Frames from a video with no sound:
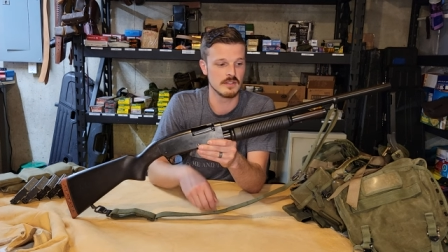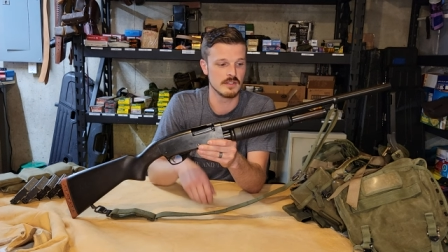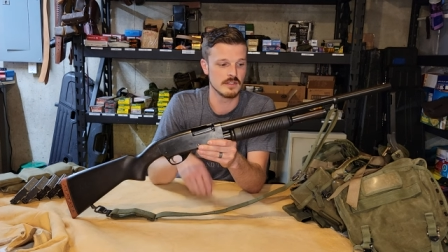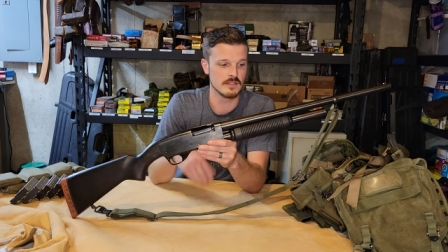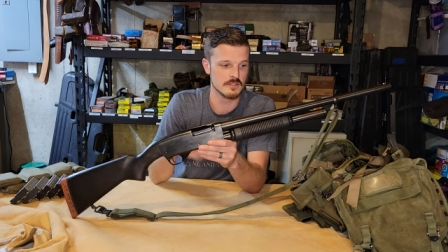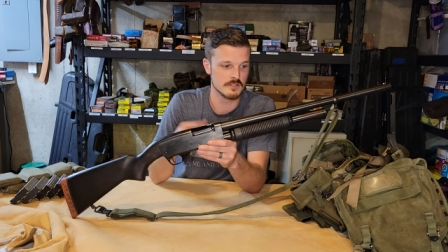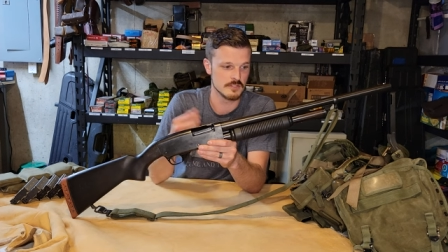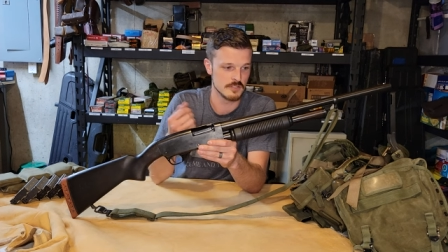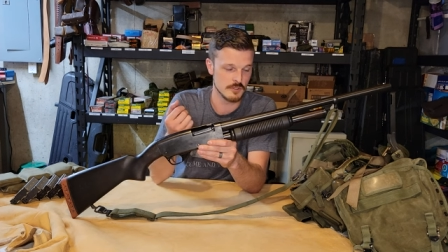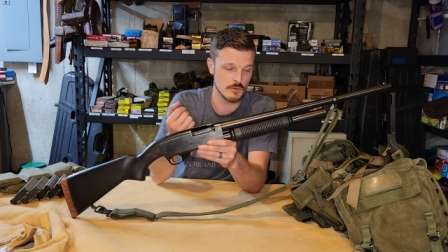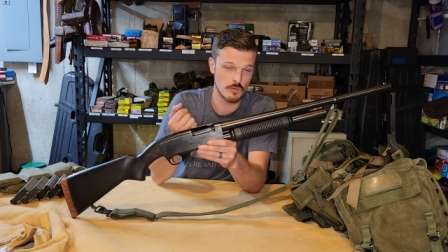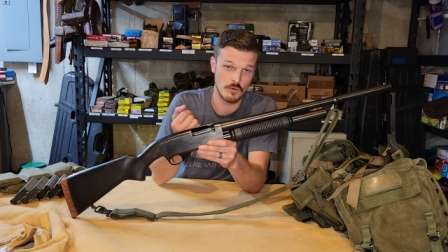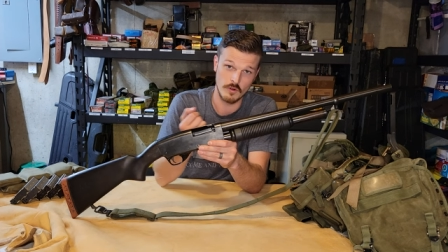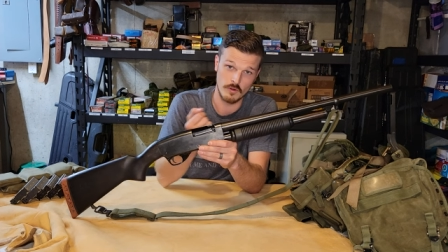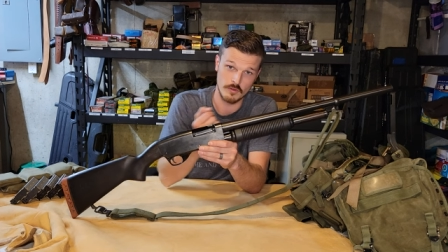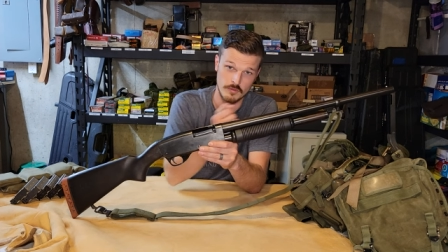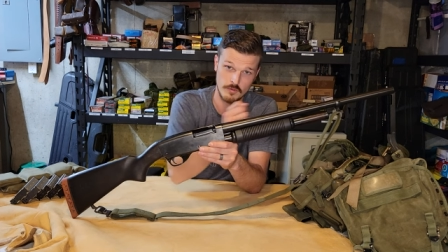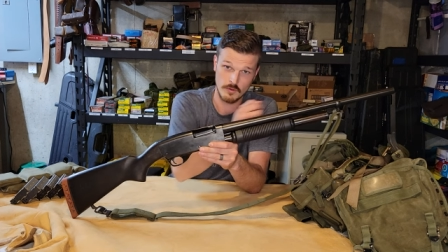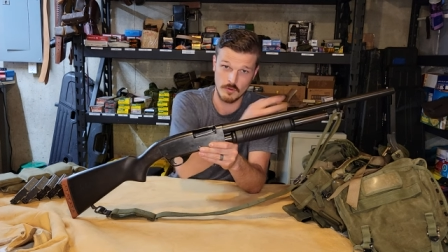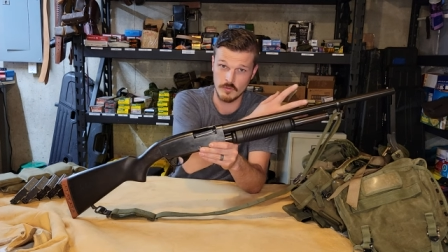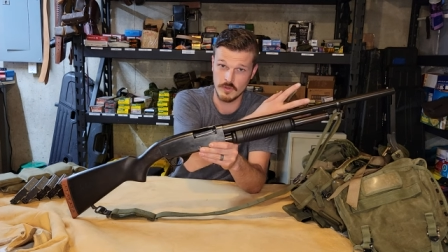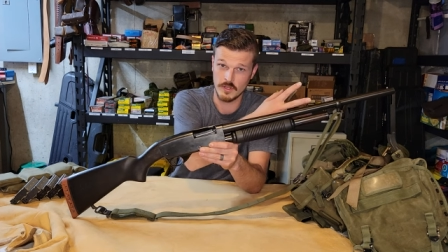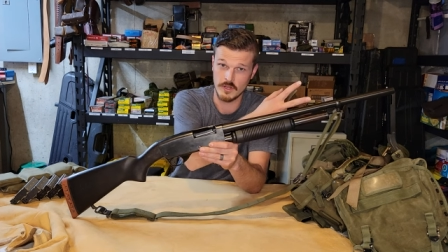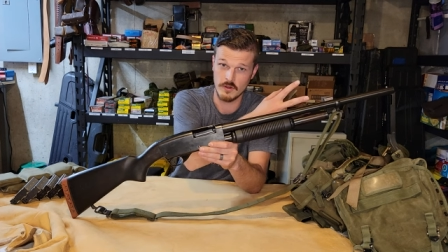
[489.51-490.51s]
is you are
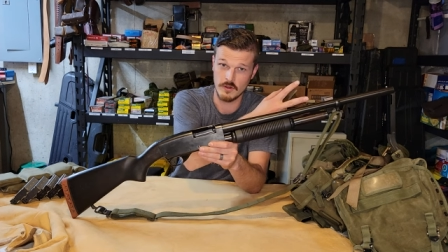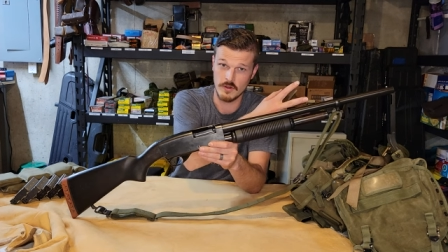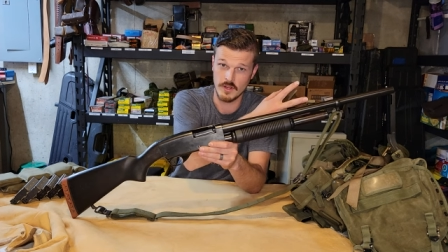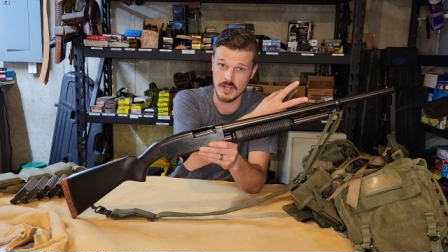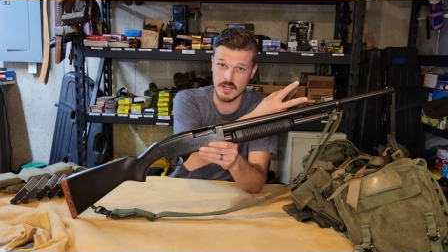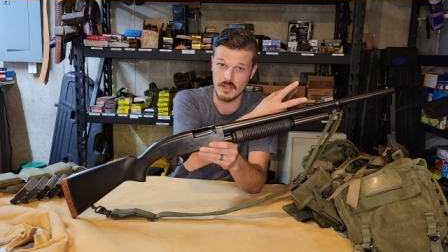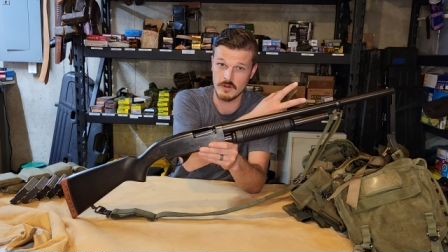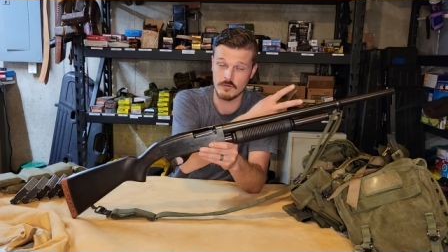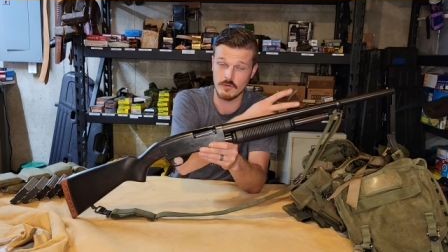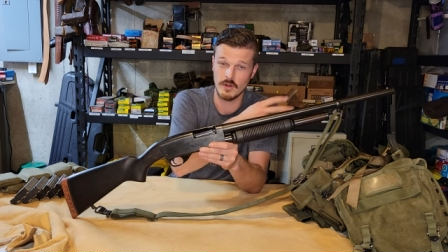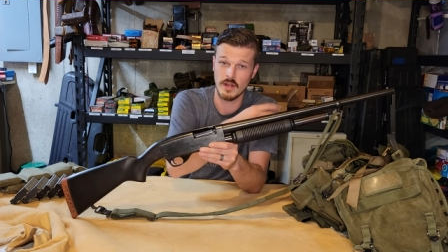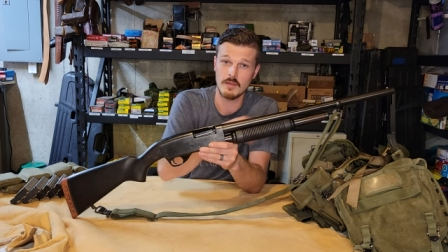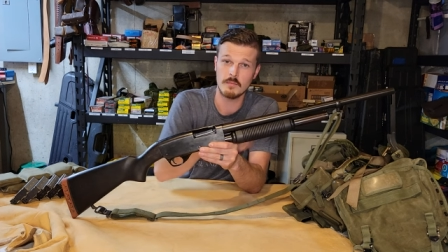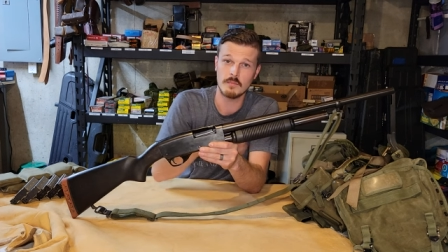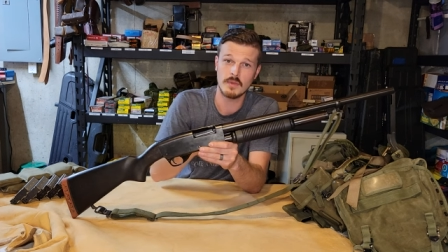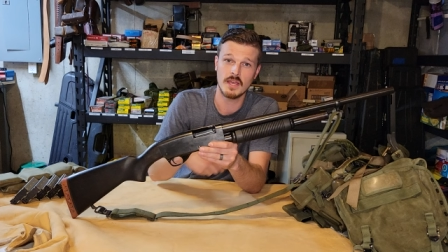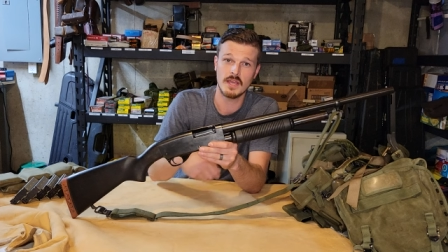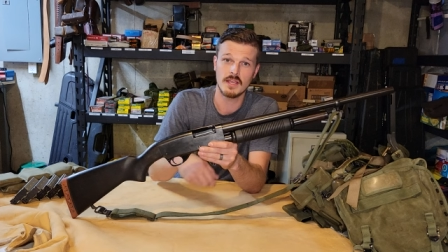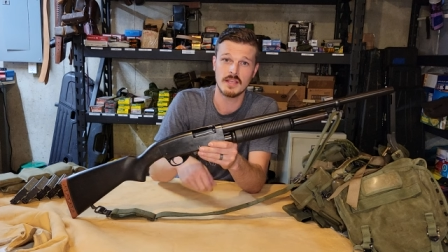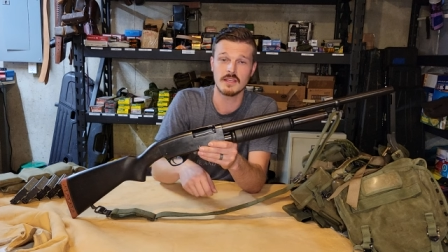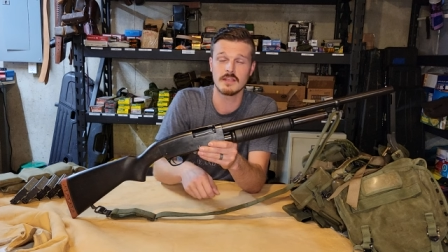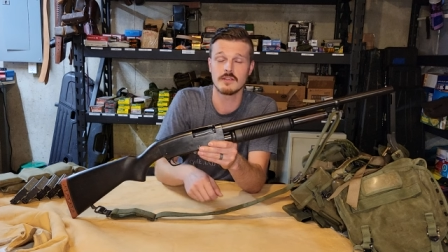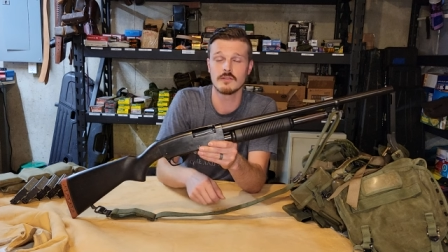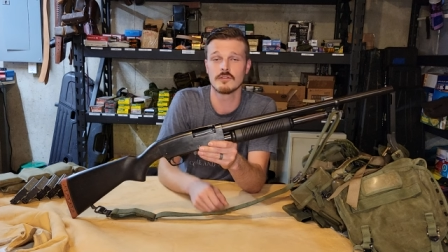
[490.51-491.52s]
throwing your hand right
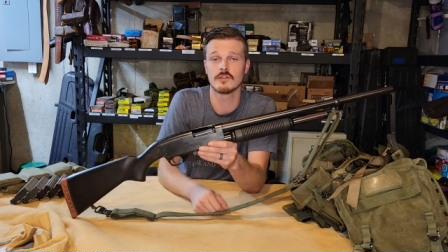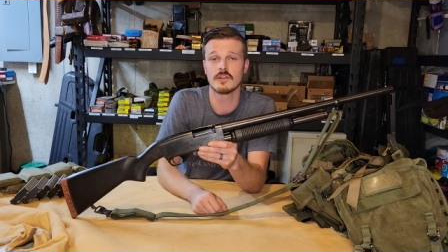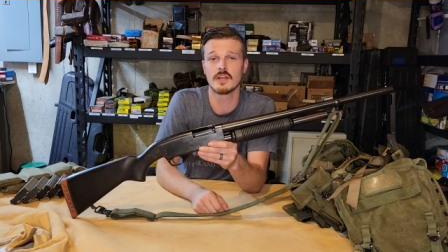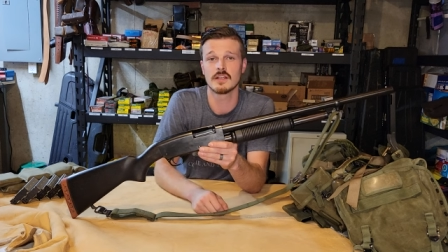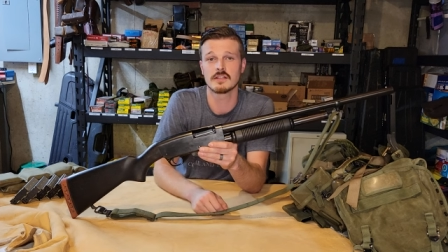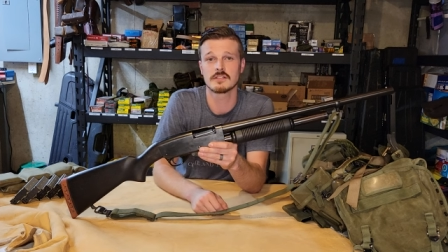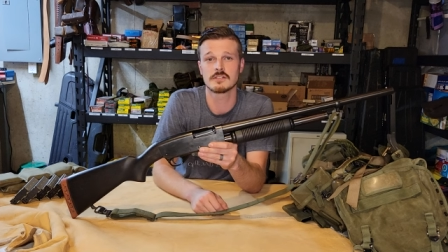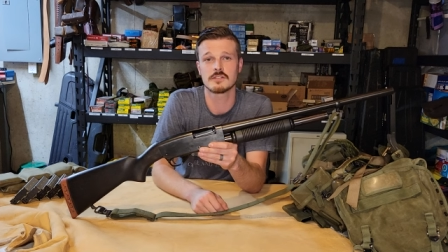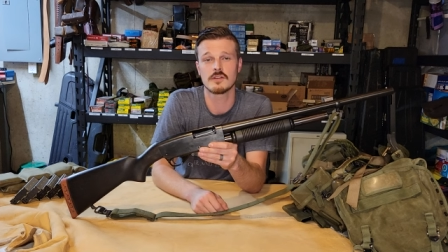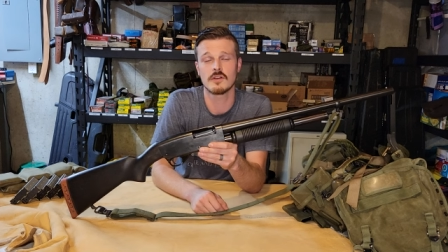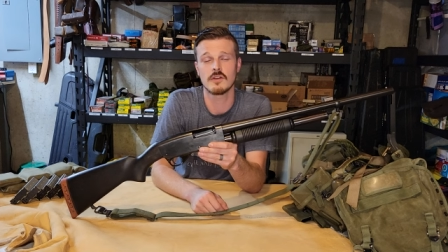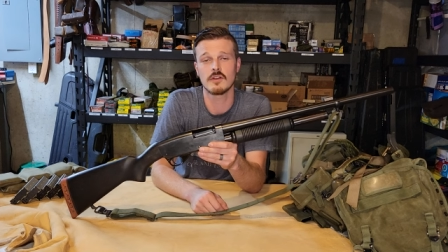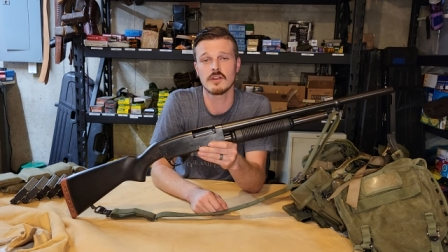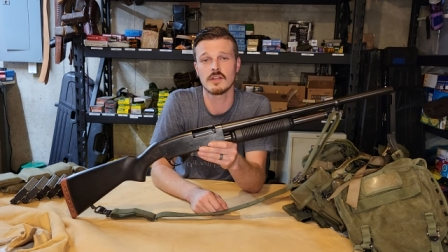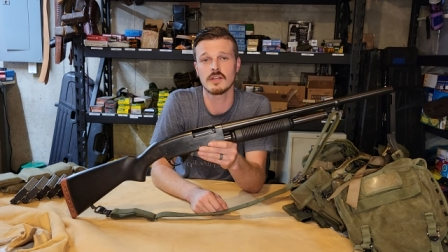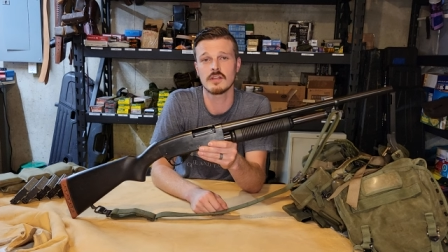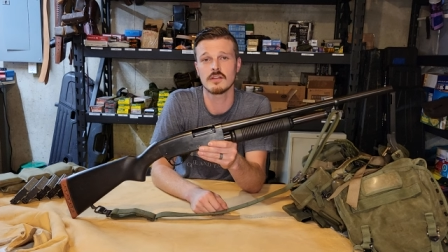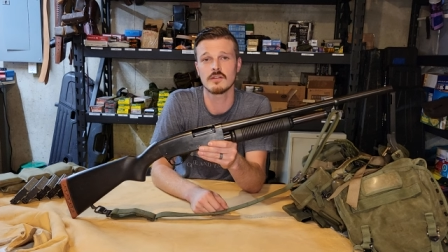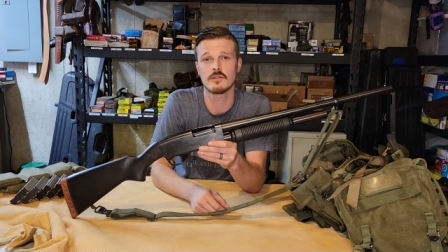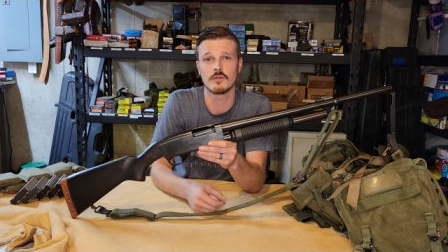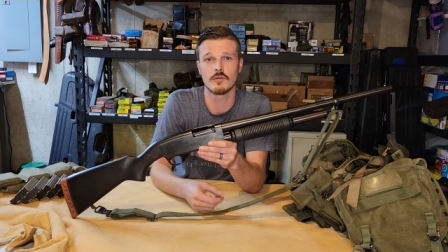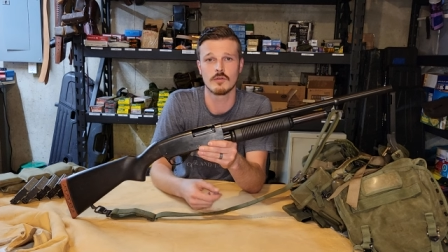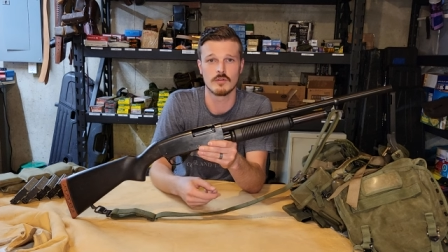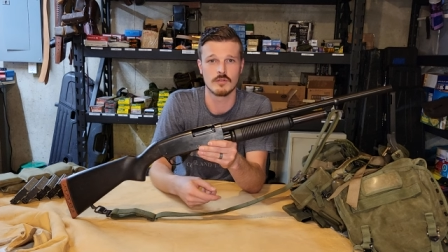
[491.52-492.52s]
back at your next
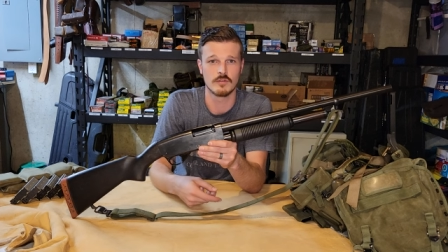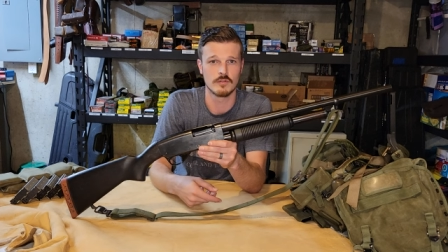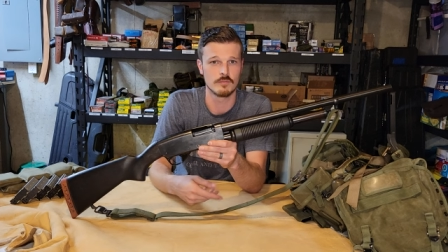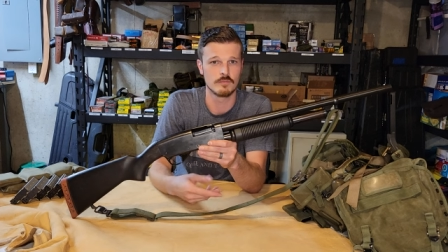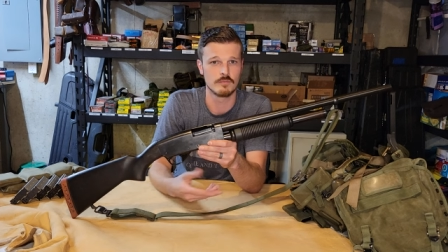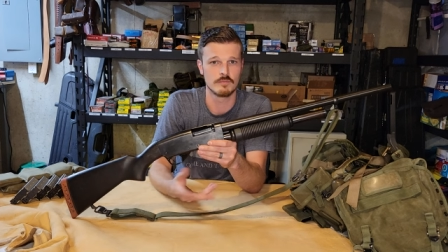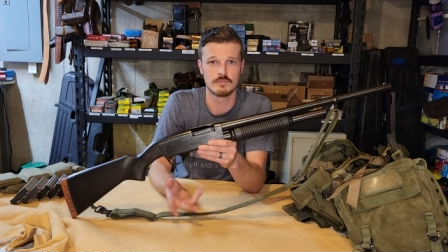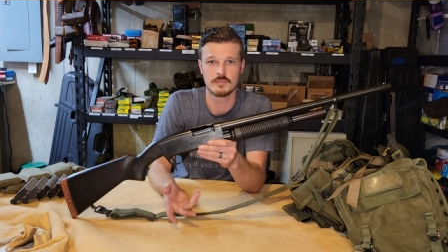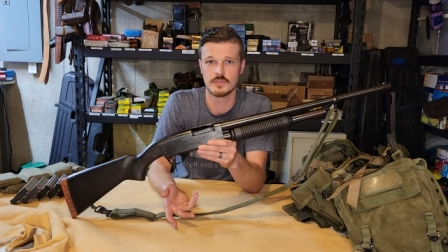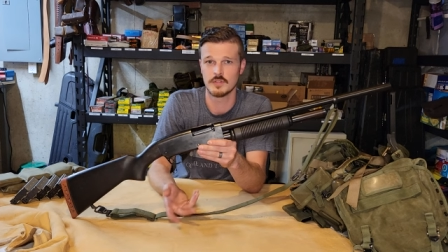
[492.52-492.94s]
target or